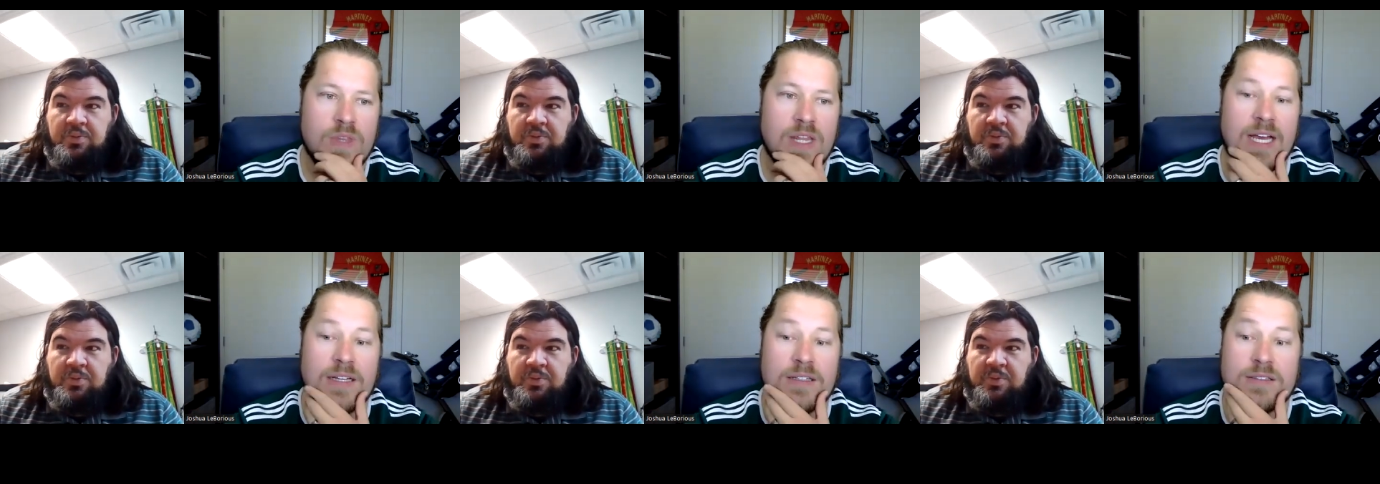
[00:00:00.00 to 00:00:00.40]

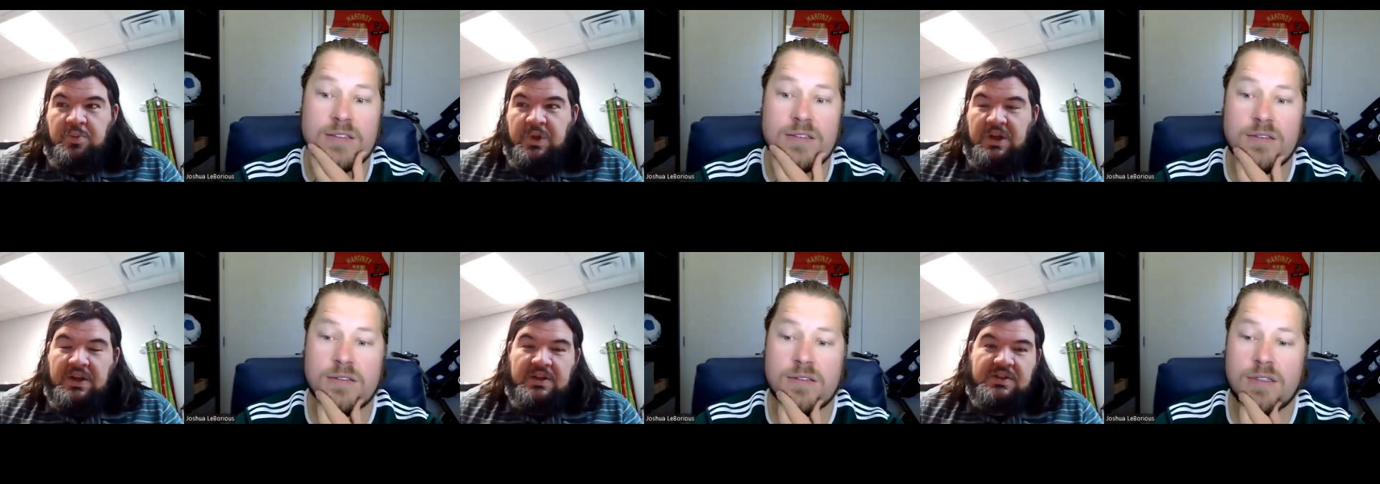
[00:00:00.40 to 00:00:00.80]
Speaker 1: Yes.
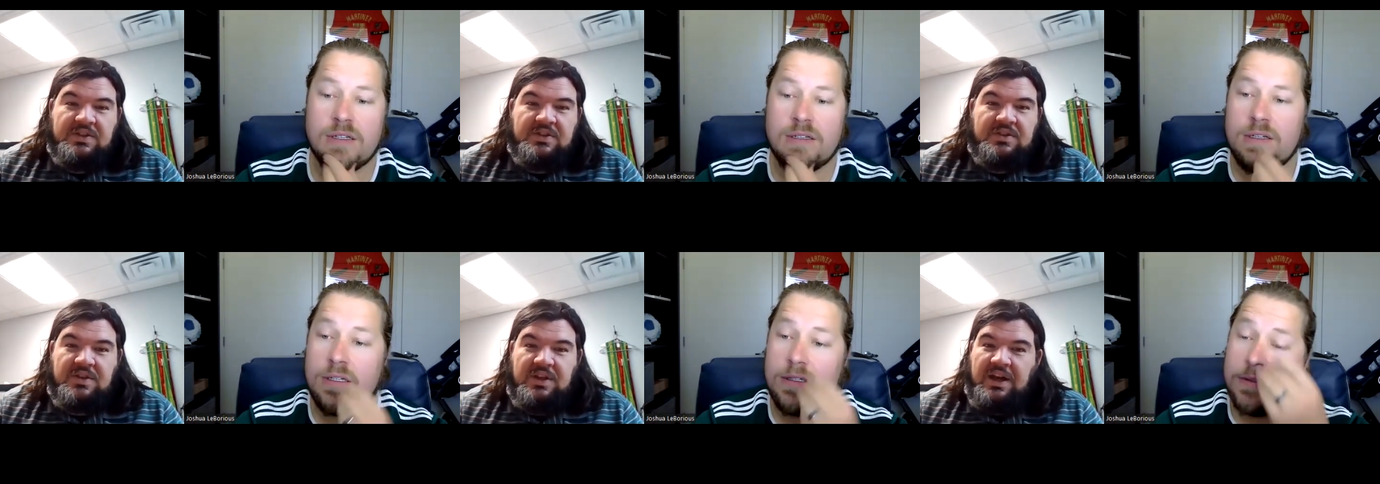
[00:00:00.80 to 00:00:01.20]
Because
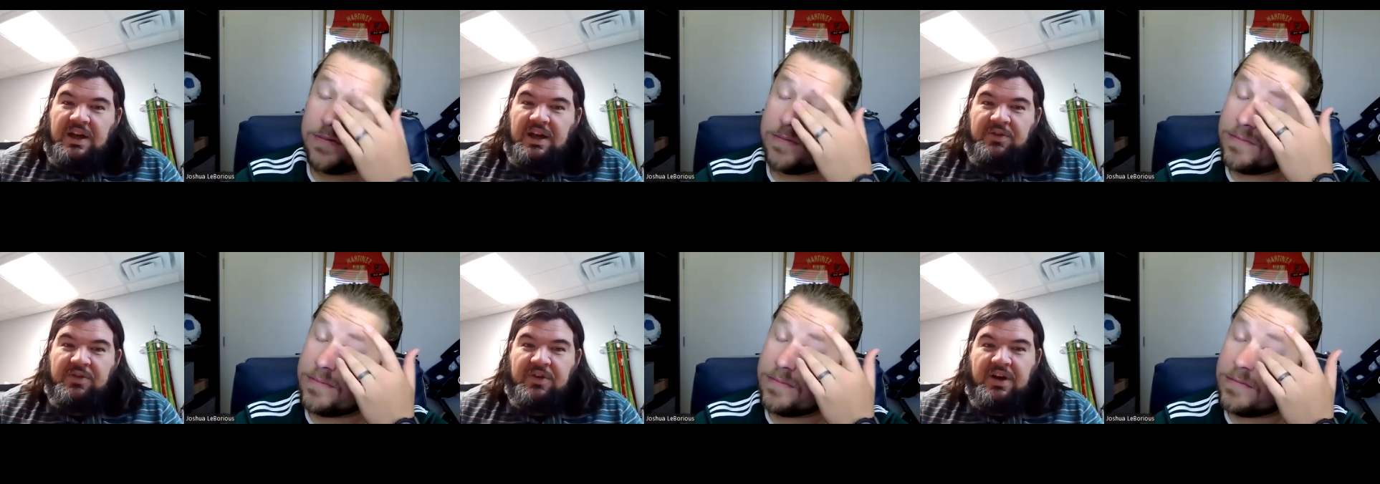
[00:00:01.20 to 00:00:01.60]
an
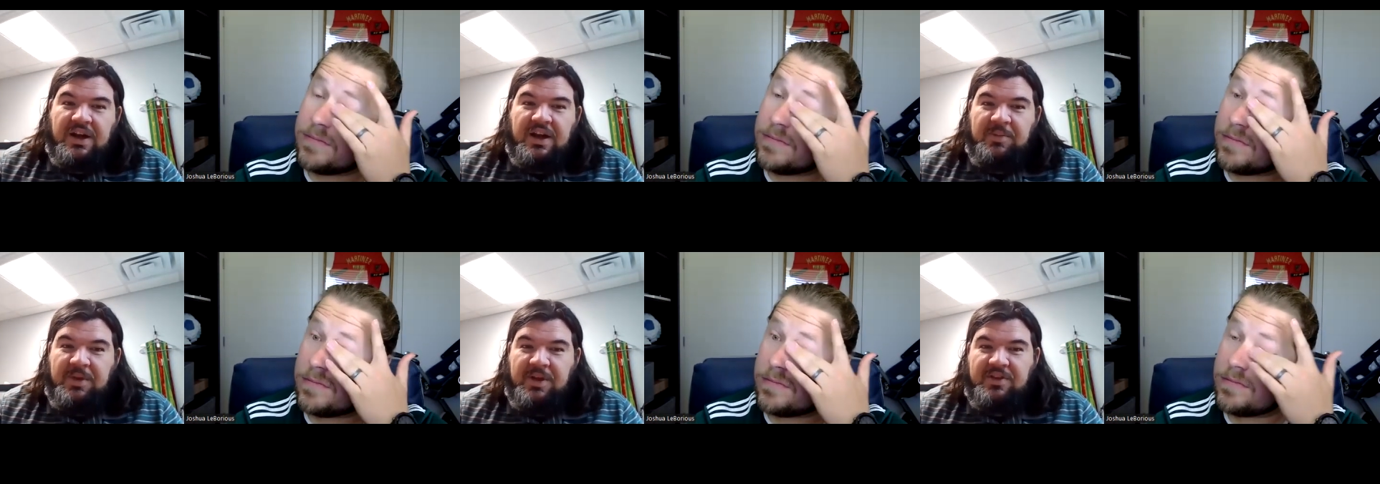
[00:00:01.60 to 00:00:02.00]
eye for an
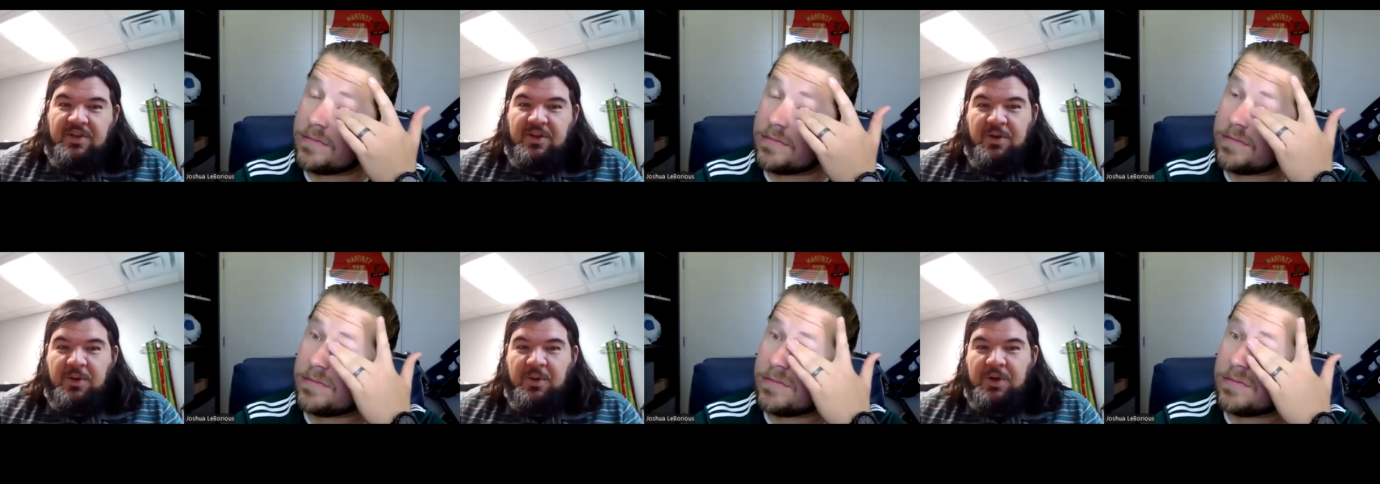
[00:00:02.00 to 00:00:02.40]
eye makes the
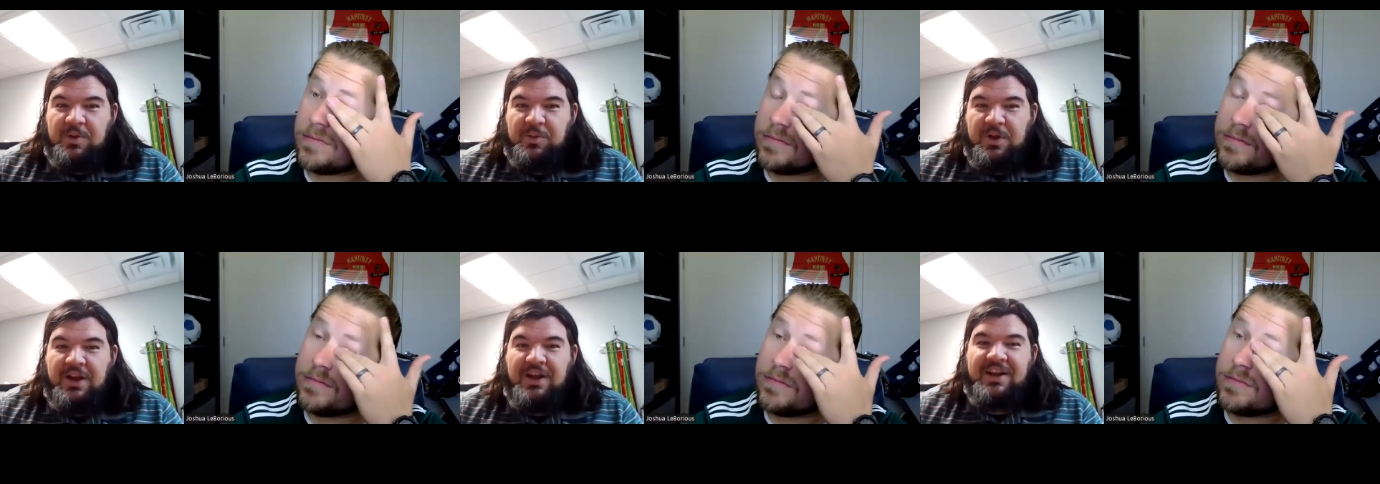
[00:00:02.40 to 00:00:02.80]
whole world
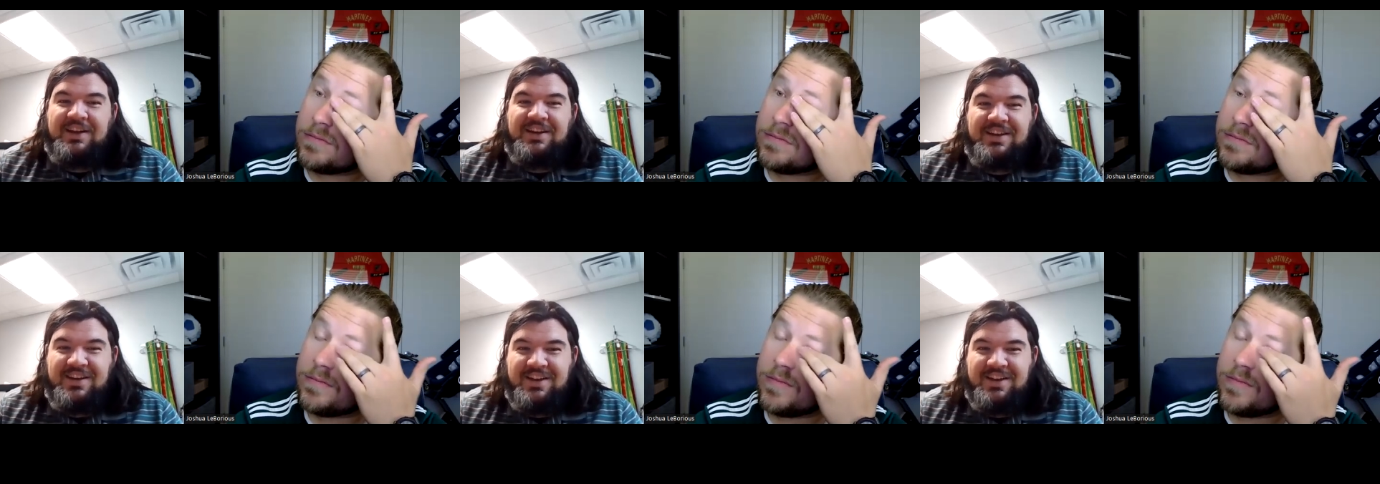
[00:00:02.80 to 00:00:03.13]
blind.